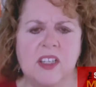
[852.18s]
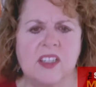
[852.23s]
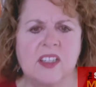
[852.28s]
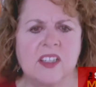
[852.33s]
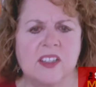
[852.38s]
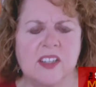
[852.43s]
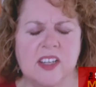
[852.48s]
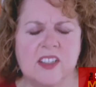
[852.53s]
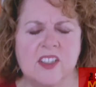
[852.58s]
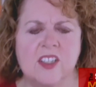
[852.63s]

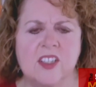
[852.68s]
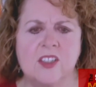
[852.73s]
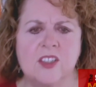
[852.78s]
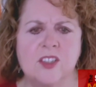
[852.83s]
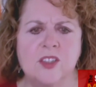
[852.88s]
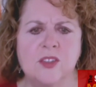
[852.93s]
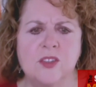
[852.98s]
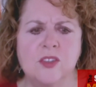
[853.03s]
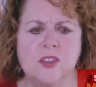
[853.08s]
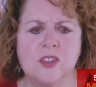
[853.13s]
connected
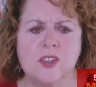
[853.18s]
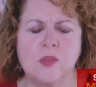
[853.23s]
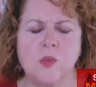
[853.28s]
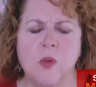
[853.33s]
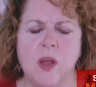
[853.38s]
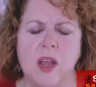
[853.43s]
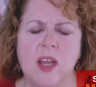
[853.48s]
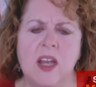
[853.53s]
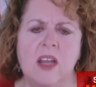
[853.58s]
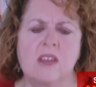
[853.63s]
to this
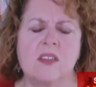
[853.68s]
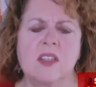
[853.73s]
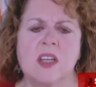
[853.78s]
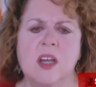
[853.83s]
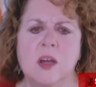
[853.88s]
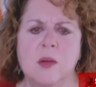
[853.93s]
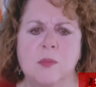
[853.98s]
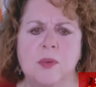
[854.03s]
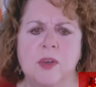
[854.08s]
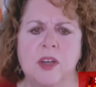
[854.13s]
White House
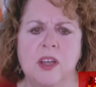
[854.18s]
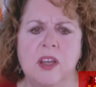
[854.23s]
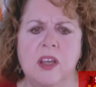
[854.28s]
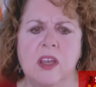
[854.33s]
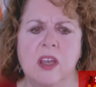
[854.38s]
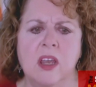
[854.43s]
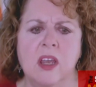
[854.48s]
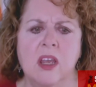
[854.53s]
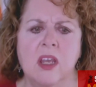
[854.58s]
outbreak